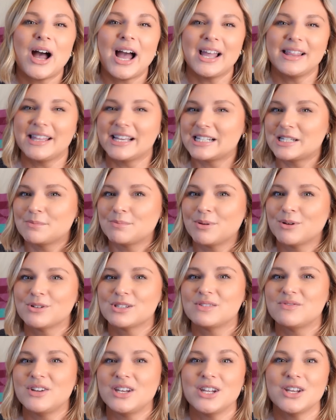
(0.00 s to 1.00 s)
I like to
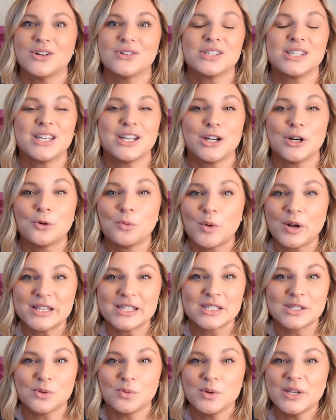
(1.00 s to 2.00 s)
post videos here
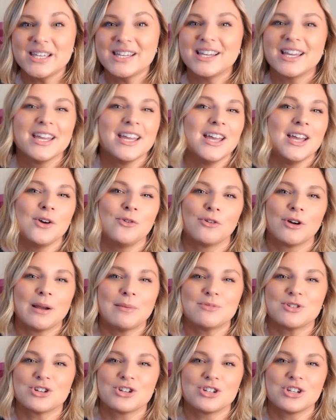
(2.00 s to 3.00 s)
once a week where
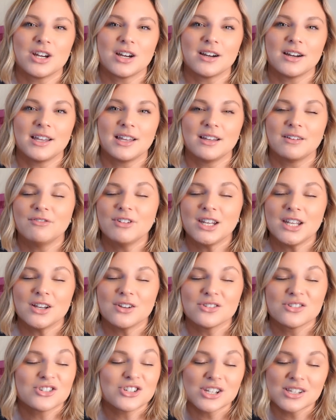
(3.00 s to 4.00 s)
I'm just sharing
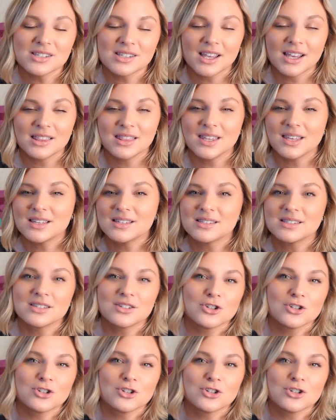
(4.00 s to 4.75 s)
videos just like this,